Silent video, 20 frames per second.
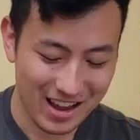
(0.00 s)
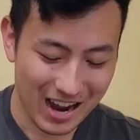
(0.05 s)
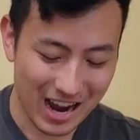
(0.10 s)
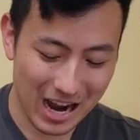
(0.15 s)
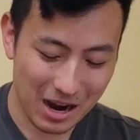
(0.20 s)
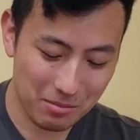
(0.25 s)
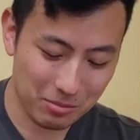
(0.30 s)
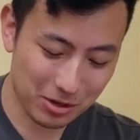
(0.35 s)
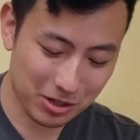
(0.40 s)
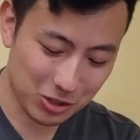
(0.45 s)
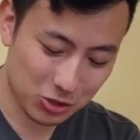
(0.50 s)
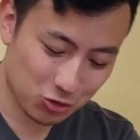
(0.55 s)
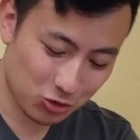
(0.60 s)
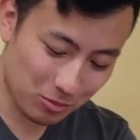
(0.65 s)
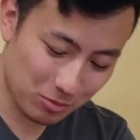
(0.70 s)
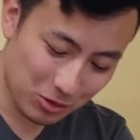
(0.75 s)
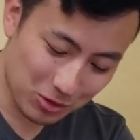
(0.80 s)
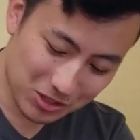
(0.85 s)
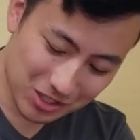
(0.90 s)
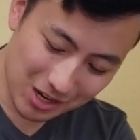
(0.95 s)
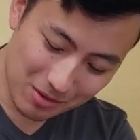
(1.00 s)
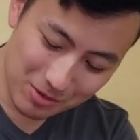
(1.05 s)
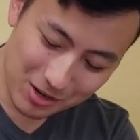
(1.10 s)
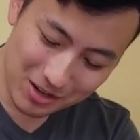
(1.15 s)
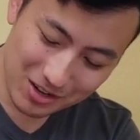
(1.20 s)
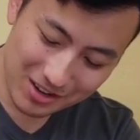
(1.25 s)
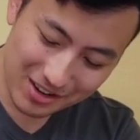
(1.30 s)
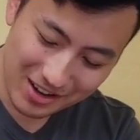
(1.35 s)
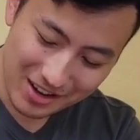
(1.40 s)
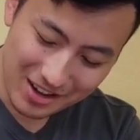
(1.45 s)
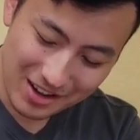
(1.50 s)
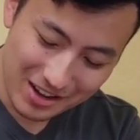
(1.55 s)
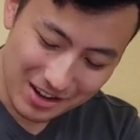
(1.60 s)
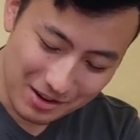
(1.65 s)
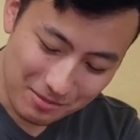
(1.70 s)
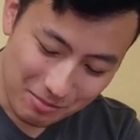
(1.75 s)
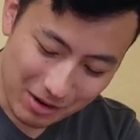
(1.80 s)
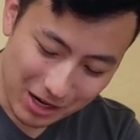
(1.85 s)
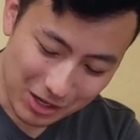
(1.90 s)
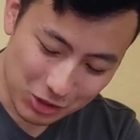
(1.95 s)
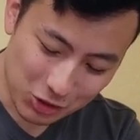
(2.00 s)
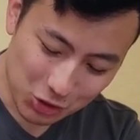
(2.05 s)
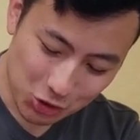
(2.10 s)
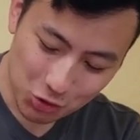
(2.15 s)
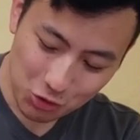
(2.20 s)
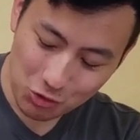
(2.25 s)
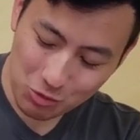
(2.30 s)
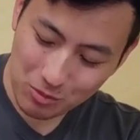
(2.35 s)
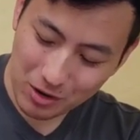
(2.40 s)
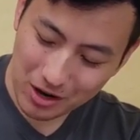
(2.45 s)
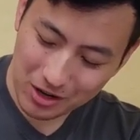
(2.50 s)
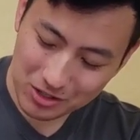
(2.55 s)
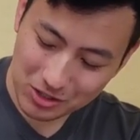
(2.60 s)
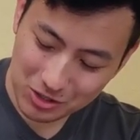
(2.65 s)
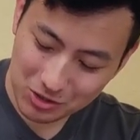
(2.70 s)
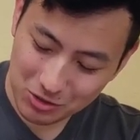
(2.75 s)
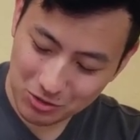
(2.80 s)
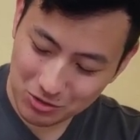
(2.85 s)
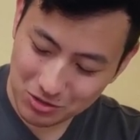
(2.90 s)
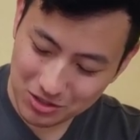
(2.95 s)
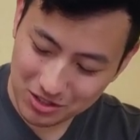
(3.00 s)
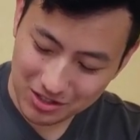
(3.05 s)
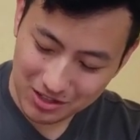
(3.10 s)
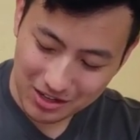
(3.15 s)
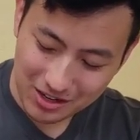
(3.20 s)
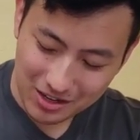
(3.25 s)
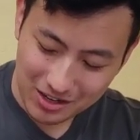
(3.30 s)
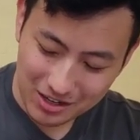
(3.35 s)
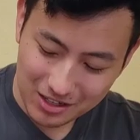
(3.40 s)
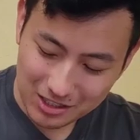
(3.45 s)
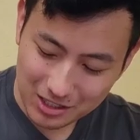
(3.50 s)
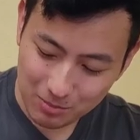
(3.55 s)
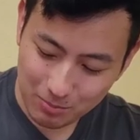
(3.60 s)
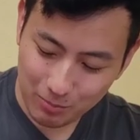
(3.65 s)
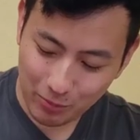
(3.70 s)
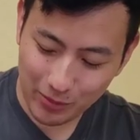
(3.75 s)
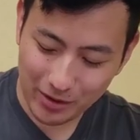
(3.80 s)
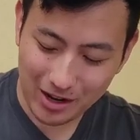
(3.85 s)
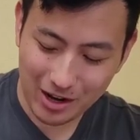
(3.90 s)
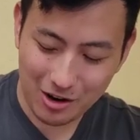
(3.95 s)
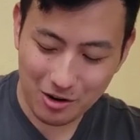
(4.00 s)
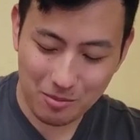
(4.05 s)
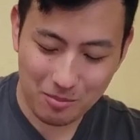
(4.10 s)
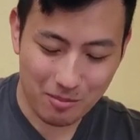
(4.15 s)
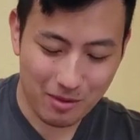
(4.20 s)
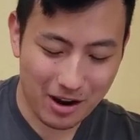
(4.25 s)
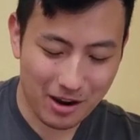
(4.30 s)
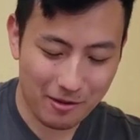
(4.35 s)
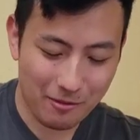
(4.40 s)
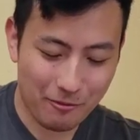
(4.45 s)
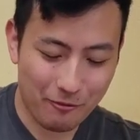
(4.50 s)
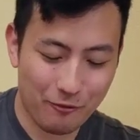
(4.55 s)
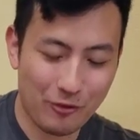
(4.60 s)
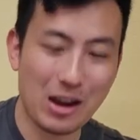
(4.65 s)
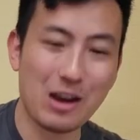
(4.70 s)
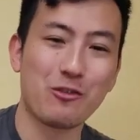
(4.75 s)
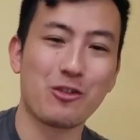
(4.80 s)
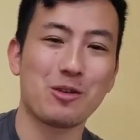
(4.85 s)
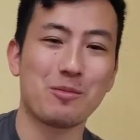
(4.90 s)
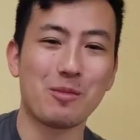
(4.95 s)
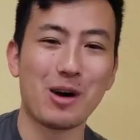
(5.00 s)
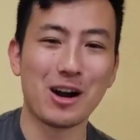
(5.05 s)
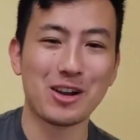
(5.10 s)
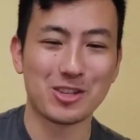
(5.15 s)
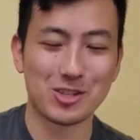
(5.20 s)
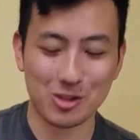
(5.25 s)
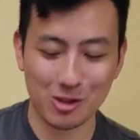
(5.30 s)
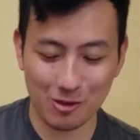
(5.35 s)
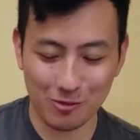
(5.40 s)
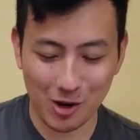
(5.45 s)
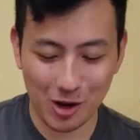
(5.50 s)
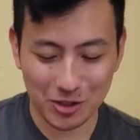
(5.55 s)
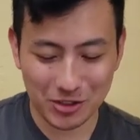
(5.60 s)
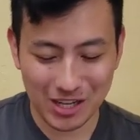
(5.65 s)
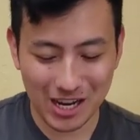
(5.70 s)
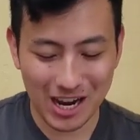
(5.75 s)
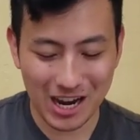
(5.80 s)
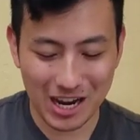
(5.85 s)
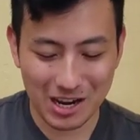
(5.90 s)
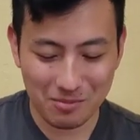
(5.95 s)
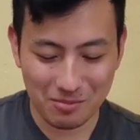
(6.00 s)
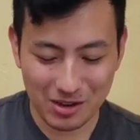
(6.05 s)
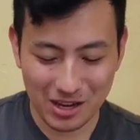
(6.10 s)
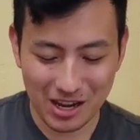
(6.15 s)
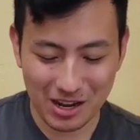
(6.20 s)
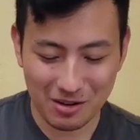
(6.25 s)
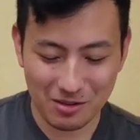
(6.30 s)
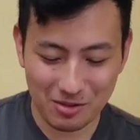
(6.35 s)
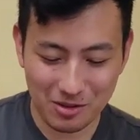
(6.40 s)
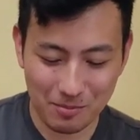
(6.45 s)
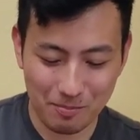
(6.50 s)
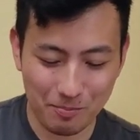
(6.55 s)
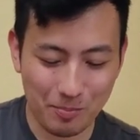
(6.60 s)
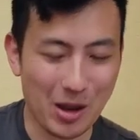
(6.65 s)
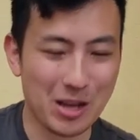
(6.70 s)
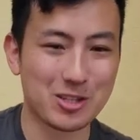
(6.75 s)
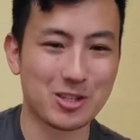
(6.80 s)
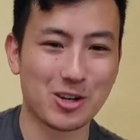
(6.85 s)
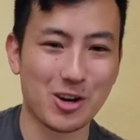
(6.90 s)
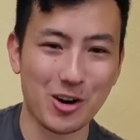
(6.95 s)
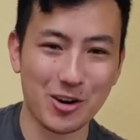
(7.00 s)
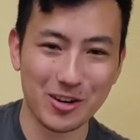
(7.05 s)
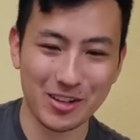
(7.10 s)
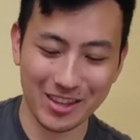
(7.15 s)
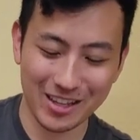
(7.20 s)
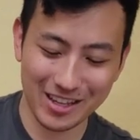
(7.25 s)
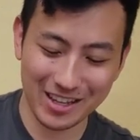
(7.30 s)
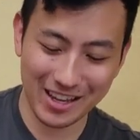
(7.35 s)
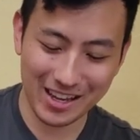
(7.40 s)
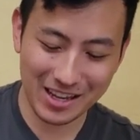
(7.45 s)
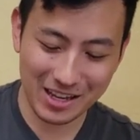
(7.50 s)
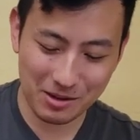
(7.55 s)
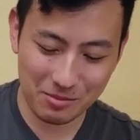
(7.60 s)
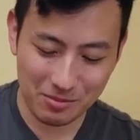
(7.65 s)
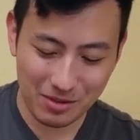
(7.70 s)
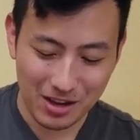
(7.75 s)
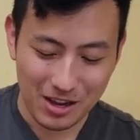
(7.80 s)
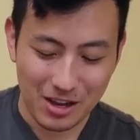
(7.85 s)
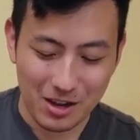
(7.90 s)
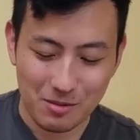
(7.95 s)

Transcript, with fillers: I'm gonna tribute summon my two monsters to bring out my favorite monster of all time and the best card in the game,